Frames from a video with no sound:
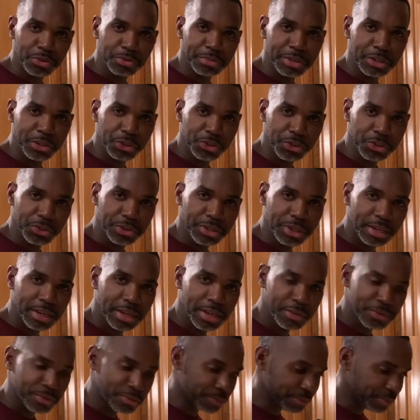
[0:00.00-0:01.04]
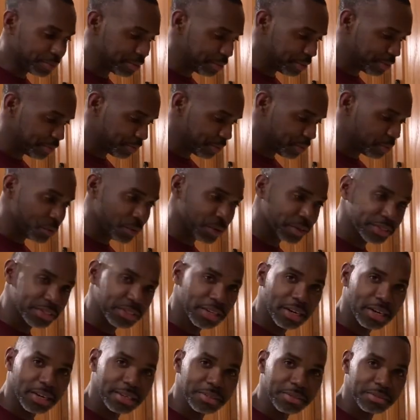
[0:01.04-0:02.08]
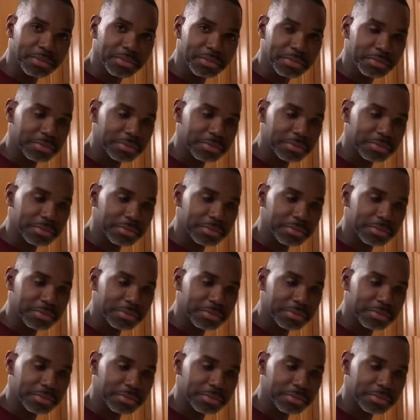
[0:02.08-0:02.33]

make sure that I know if the oil is hot,